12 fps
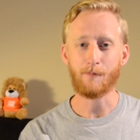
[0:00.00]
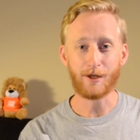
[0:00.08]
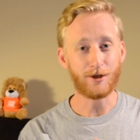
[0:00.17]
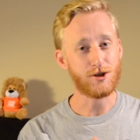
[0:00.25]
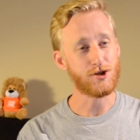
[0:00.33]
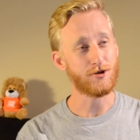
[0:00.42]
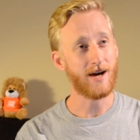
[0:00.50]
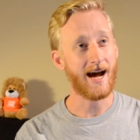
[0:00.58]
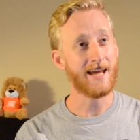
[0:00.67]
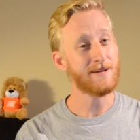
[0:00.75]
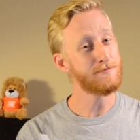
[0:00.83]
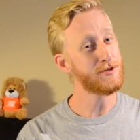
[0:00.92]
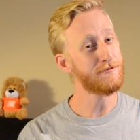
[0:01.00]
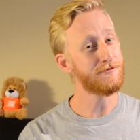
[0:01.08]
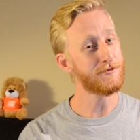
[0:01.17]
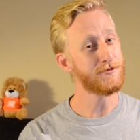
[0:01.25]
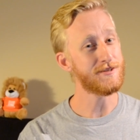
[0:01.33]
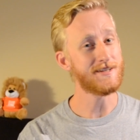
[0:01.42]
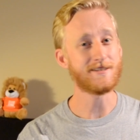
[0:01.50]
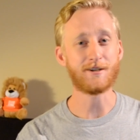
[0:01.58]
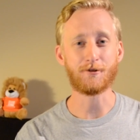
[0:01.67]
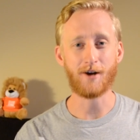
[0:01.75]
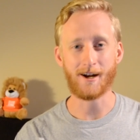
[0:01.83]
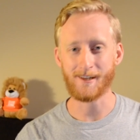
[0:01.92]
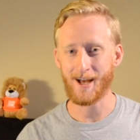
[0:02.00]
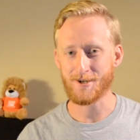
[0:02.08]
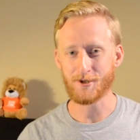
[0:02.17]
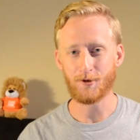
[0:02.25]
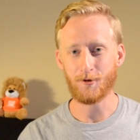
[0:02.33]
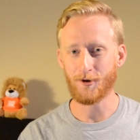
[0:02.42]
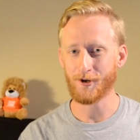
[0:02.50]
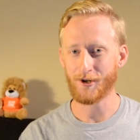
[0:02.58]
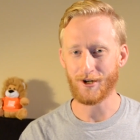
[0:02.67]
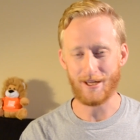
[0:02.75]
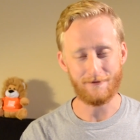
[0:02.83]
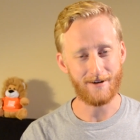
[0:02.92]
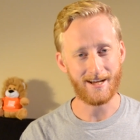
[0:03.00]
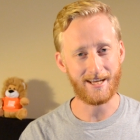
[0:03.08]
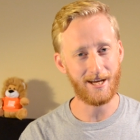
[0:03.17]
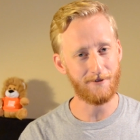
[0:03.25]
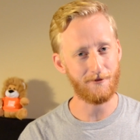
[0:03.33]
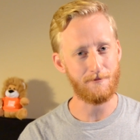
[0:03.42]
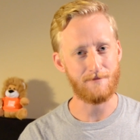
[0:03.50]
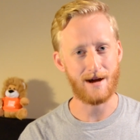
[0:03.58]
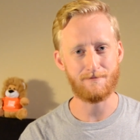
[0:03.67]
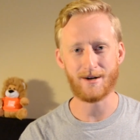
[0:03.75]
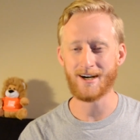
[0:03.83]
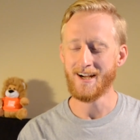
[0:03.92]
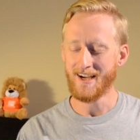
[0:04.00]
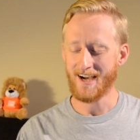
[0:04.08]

I'm gonna try to move through these in chronological order if I can remember.